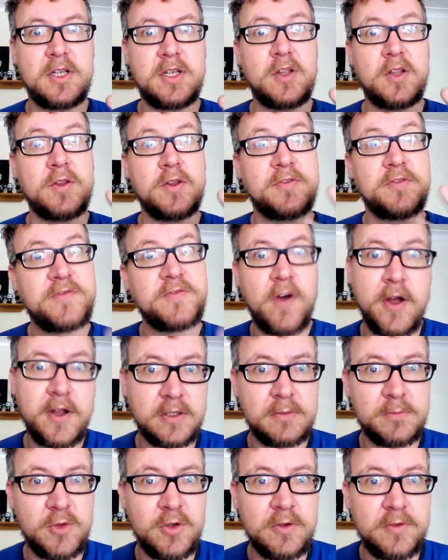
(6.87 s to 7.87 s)
the final
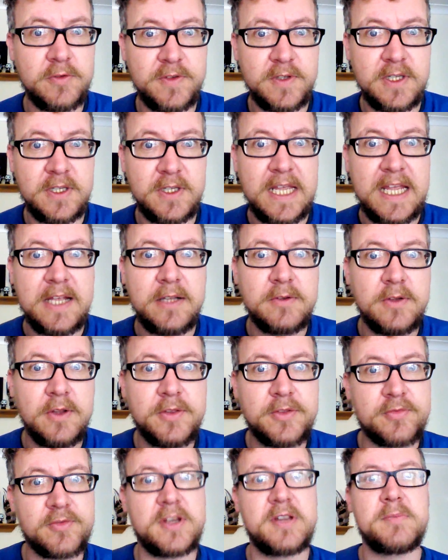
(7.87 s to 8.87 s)
movie in the
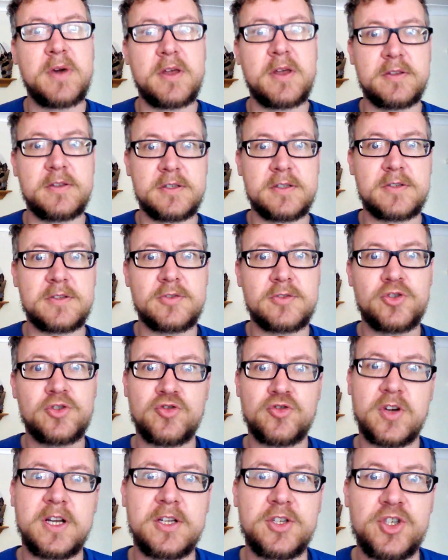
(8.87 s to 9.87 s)
Three Mothers
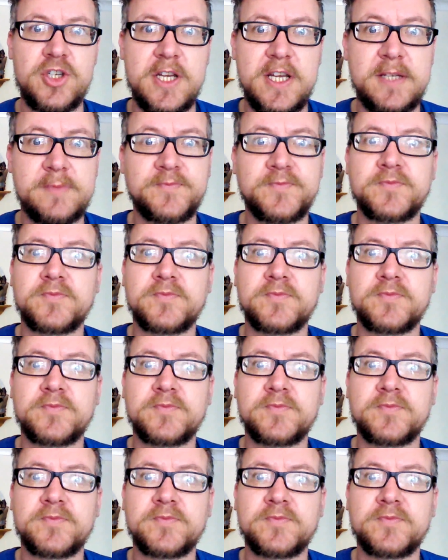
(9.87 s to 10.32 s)
trilogy,